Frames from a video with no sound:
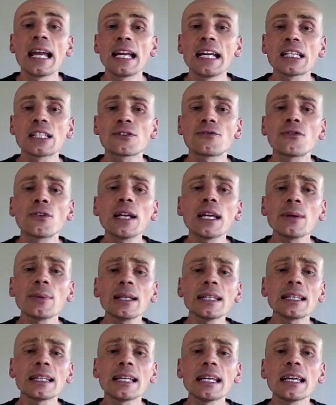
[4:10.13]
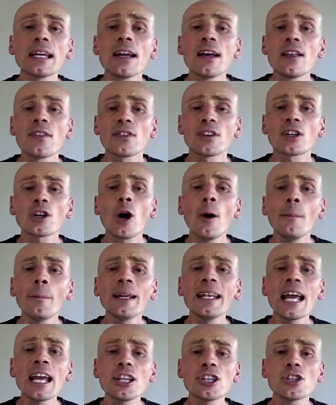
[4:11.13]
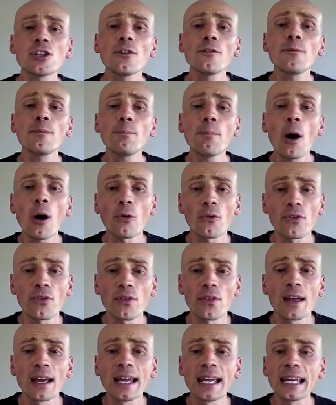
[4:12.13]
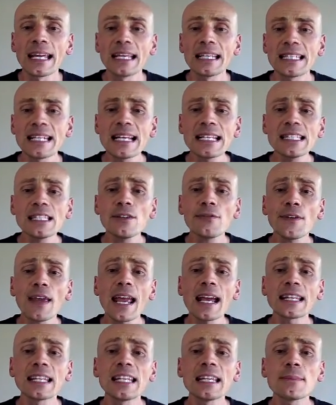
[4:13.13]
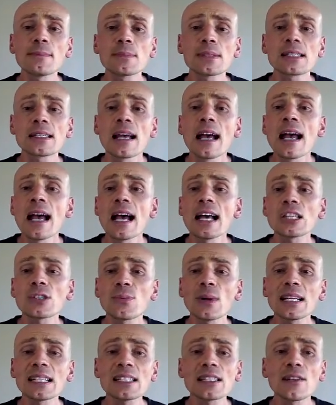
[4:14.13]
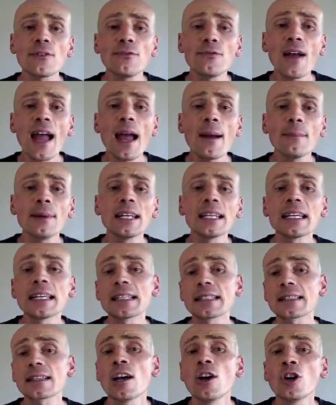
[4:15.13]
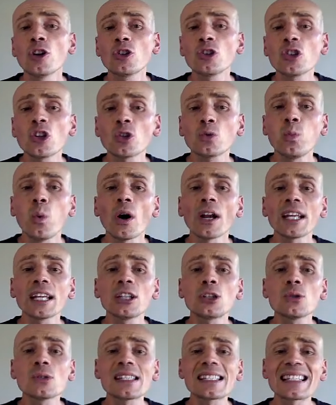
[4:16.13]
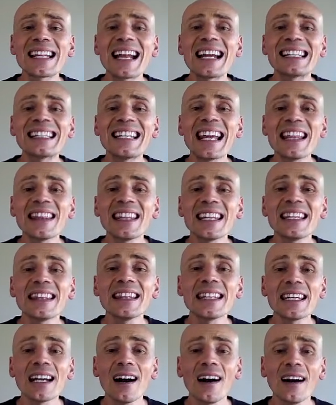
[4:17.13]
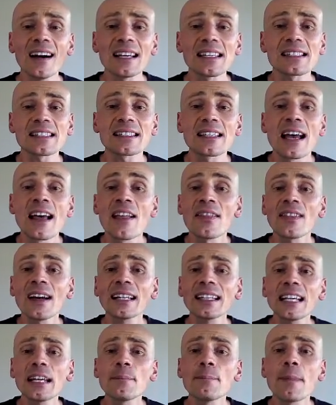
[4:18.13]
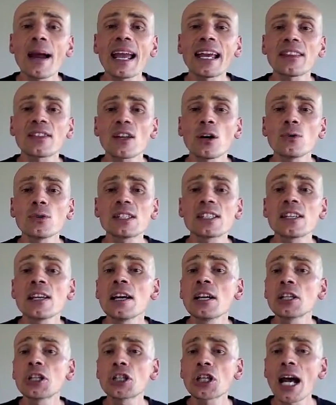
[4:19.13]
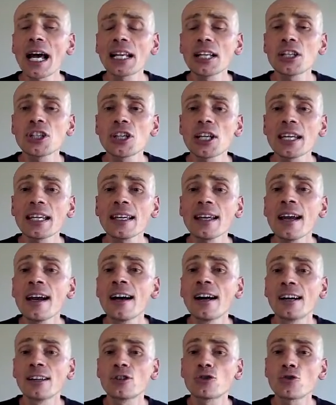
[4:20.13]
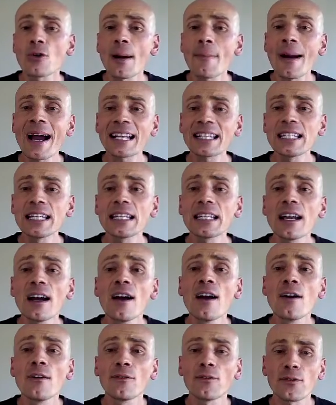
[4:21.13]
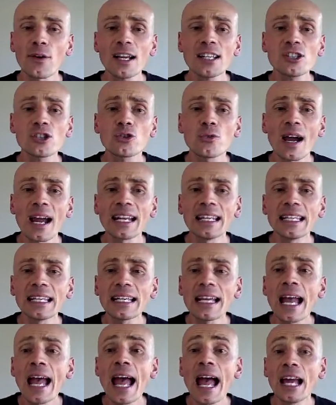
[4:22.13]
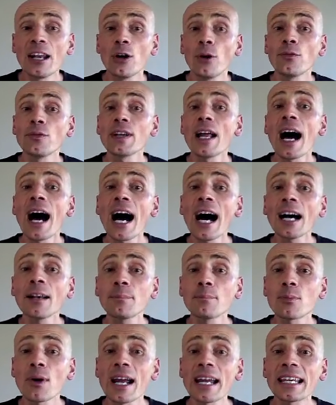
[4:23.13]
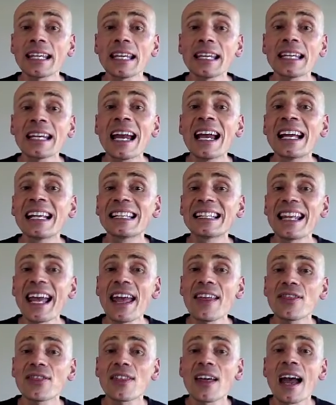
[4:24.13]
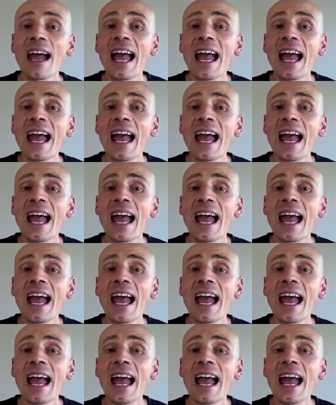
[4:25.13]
it's frequently the combination of both intensive care teams as well as the families not wanting to stare death in the eyes that can make those challenging dramatic, frustrating, and often heartbreaking death